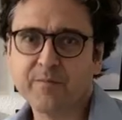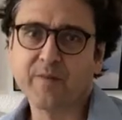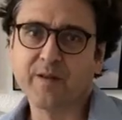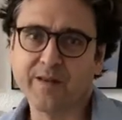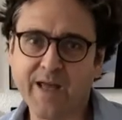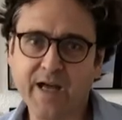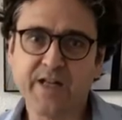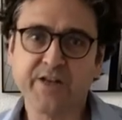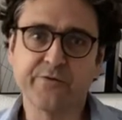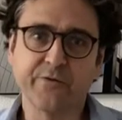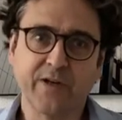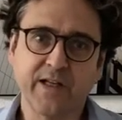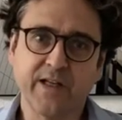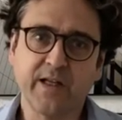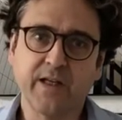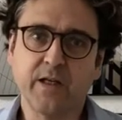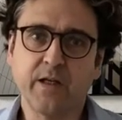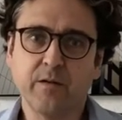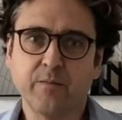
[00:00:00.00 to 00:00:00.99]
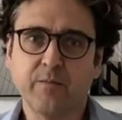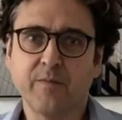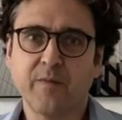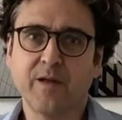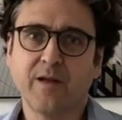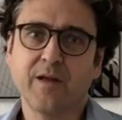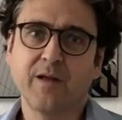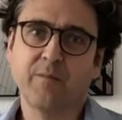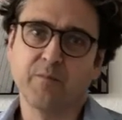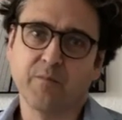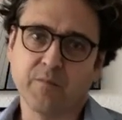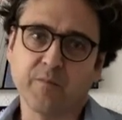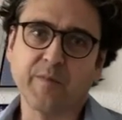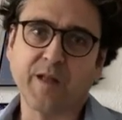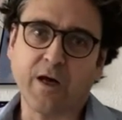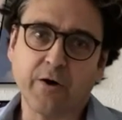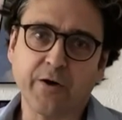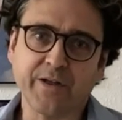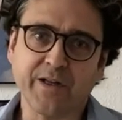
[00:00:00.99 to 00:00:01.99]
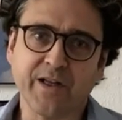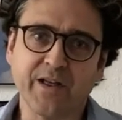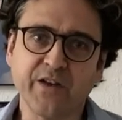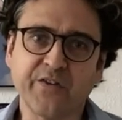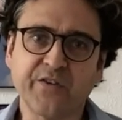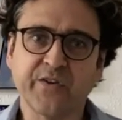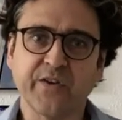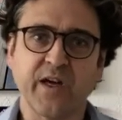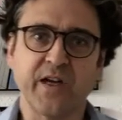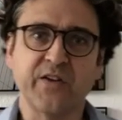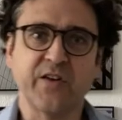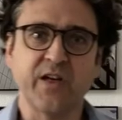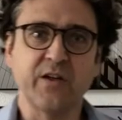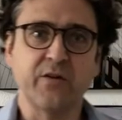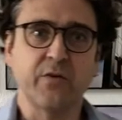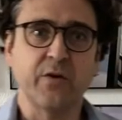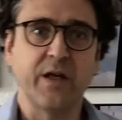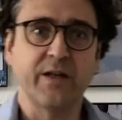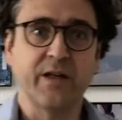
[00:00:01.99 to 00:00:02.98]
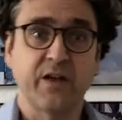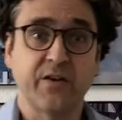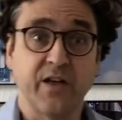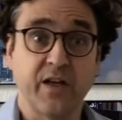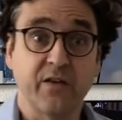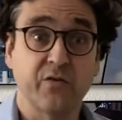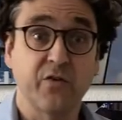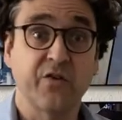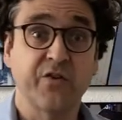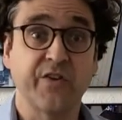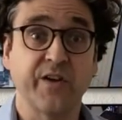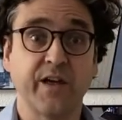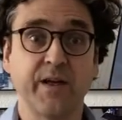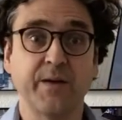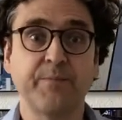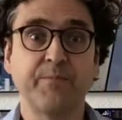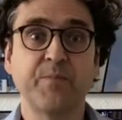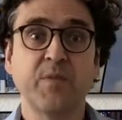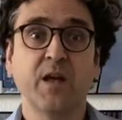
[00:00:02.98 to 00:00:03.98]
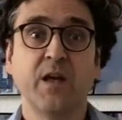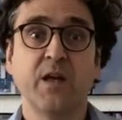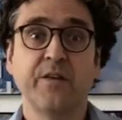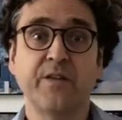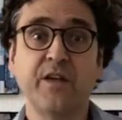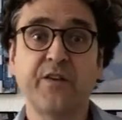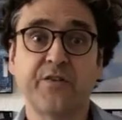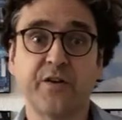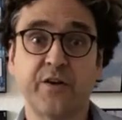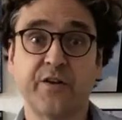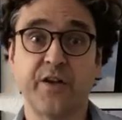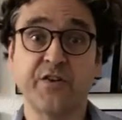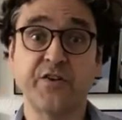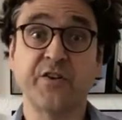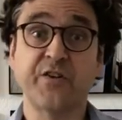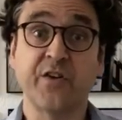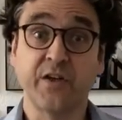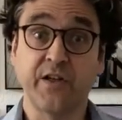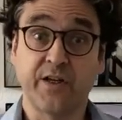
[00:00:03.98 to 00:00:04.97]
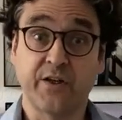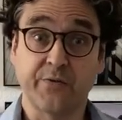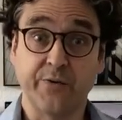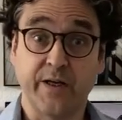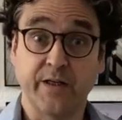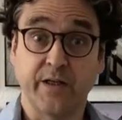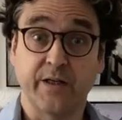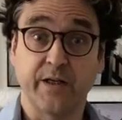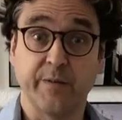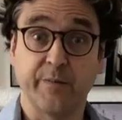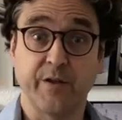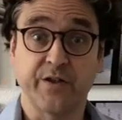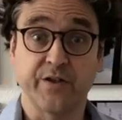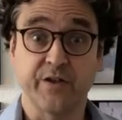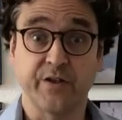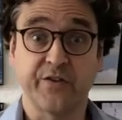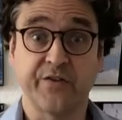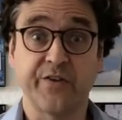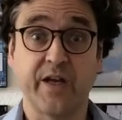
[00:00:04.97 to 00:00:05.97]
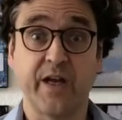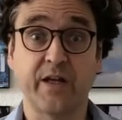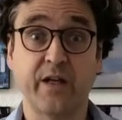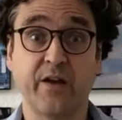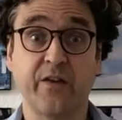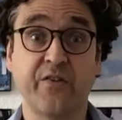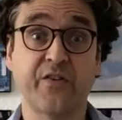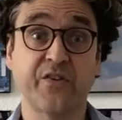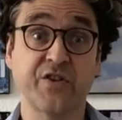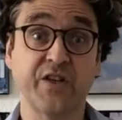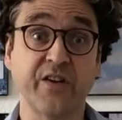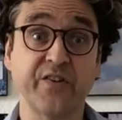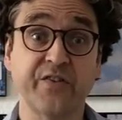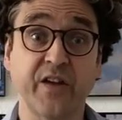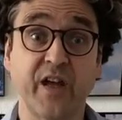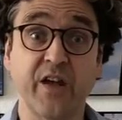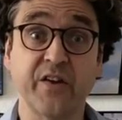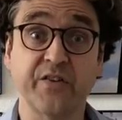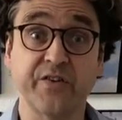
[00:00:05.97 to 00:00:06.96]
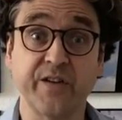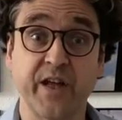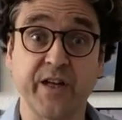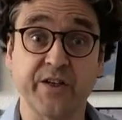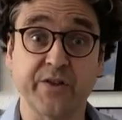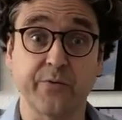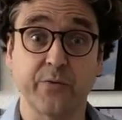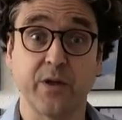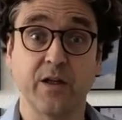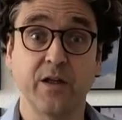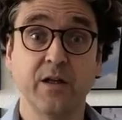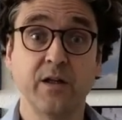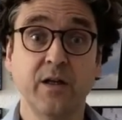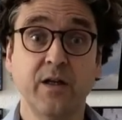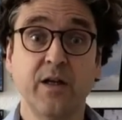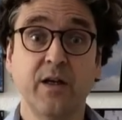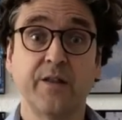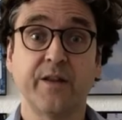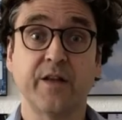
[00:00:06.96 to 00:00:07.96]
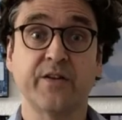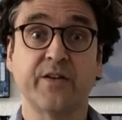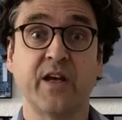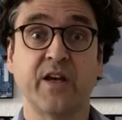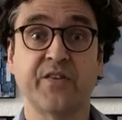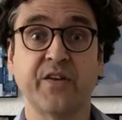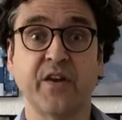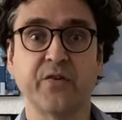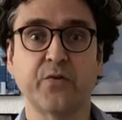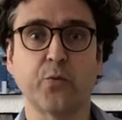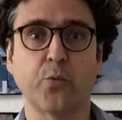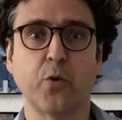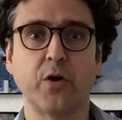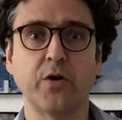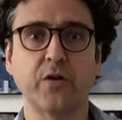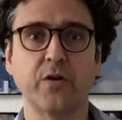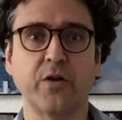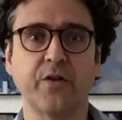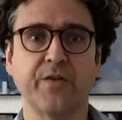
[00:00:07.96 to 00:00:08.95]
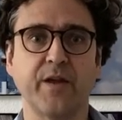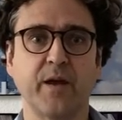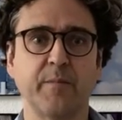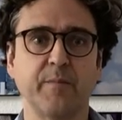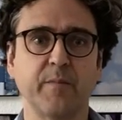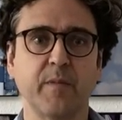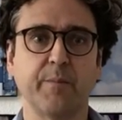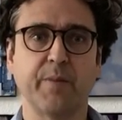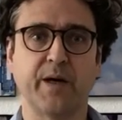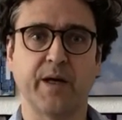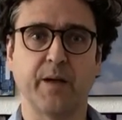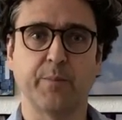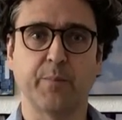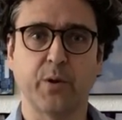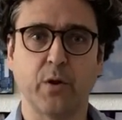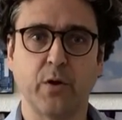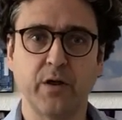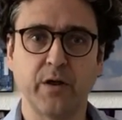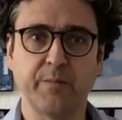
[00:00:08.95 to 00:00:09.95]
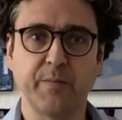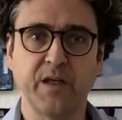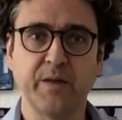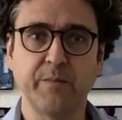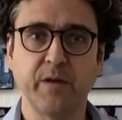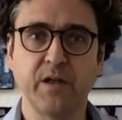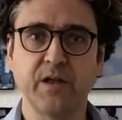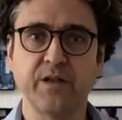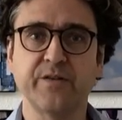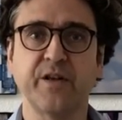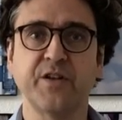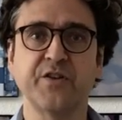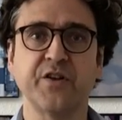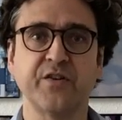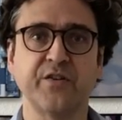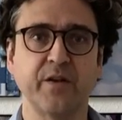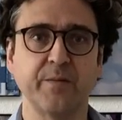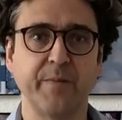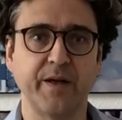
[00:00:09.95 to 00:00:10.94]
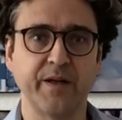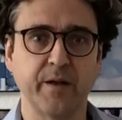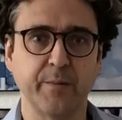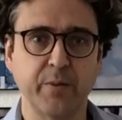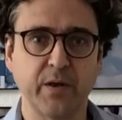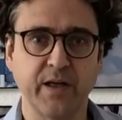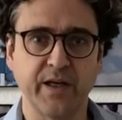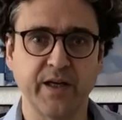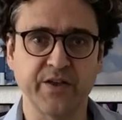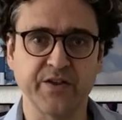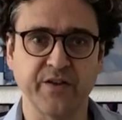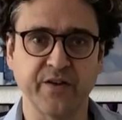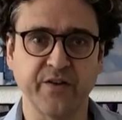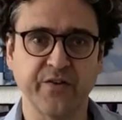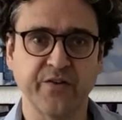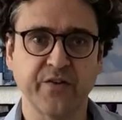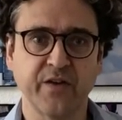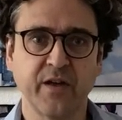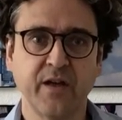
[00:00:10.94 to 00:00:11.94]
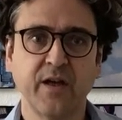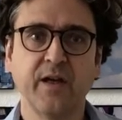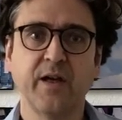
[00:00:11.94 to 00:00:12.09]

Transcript: Naturally, nowadays, I tend to, and I tend to say, these are digitally created images, and it is just as natural that Tess has worked on them by employing minimal digital manipulations.